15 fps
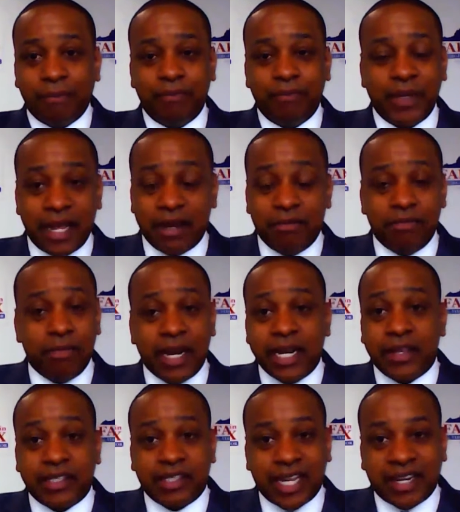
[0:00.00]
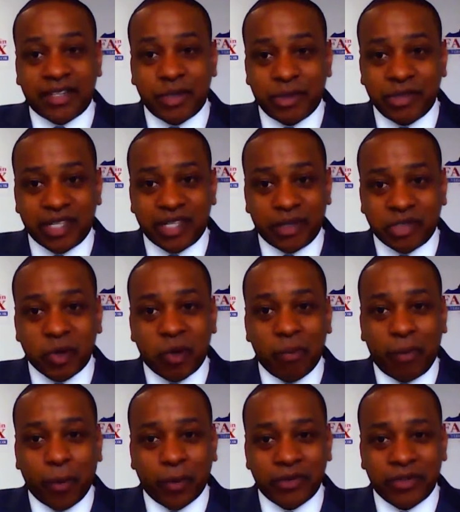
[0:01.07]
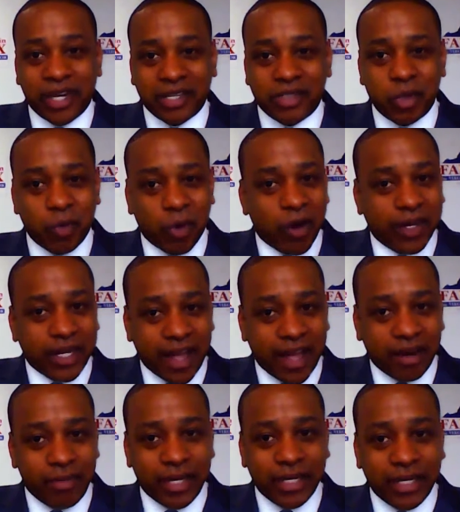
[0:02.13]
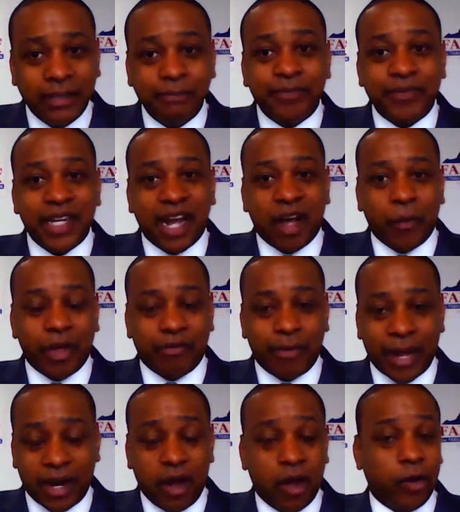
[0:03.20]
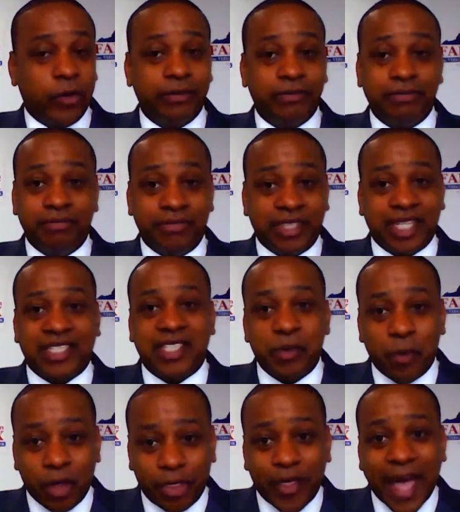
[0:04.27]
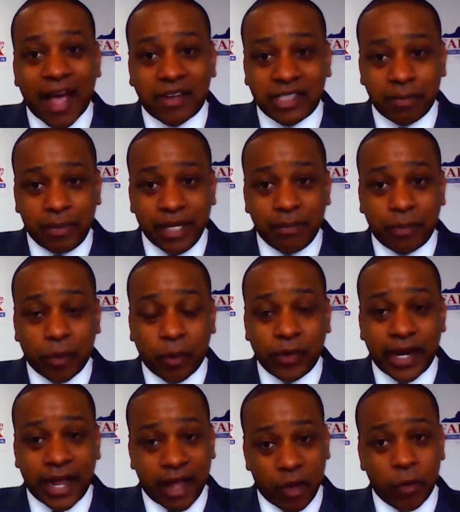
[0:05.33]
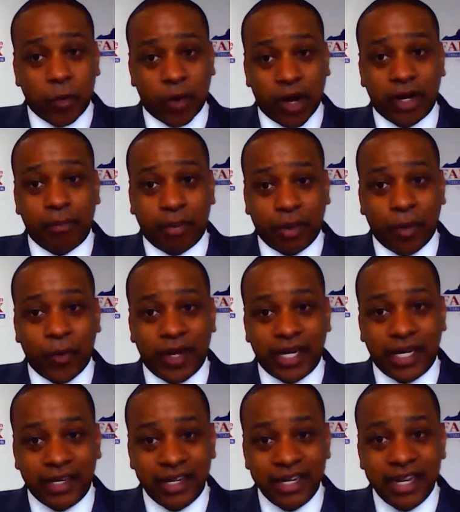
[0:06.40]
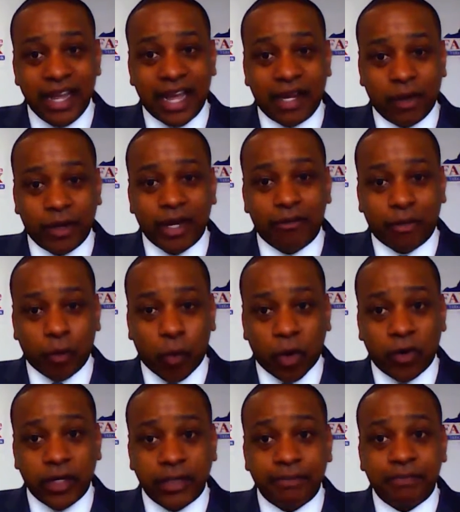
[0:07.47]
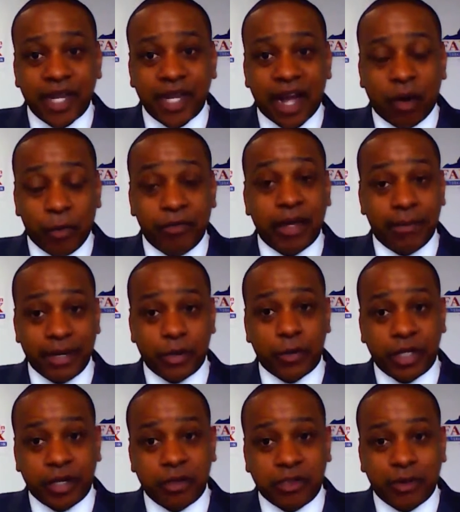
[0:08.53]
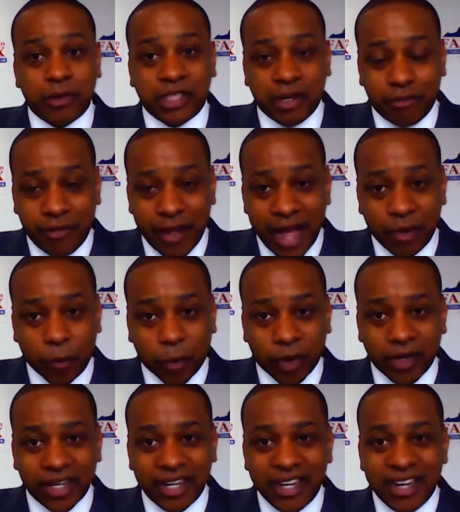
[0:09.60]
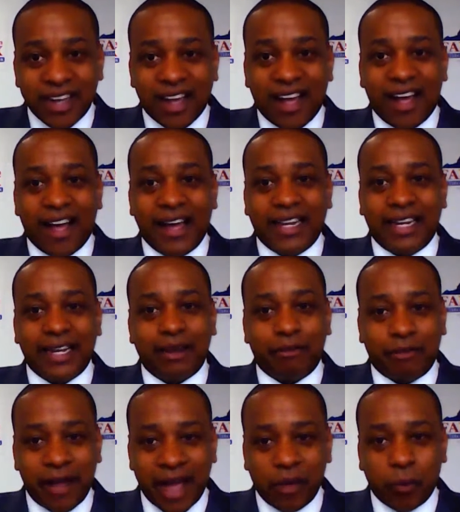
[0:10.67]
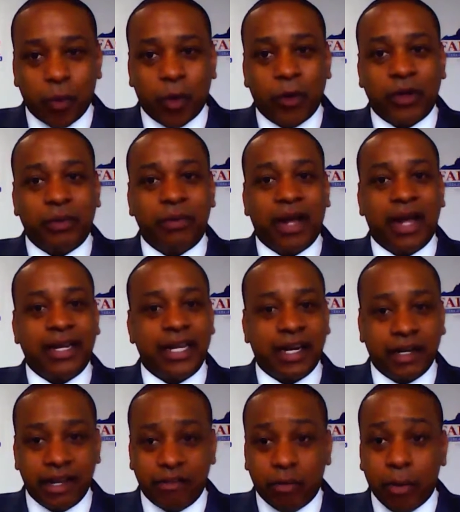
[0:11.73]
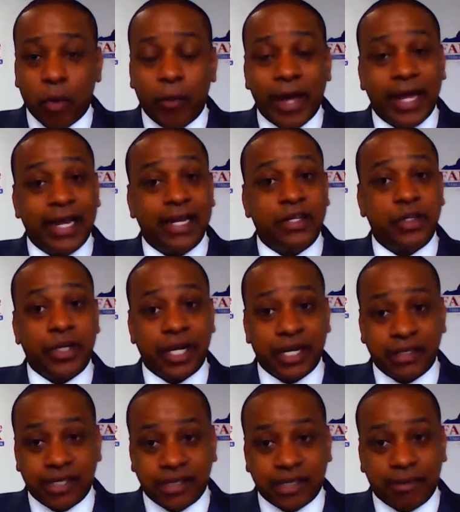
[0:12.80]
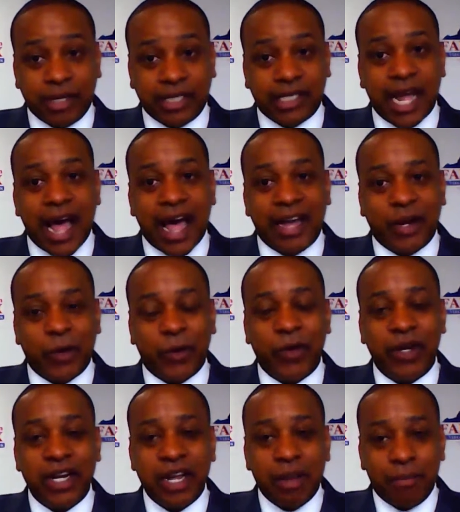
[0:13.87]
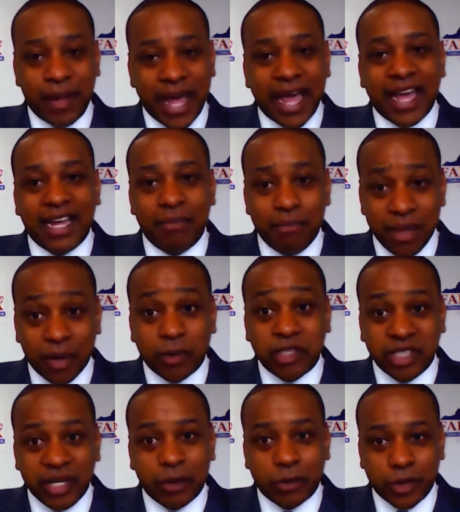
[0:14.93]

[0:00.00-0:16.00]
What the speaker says: in many of the sectors that are so important to our economy. We have about 161,000 people now who are unemployed and looking for work. We've got to make sure that those folks can find work. And that they can find work, get a livable wage, get into some of these higher paying middle skill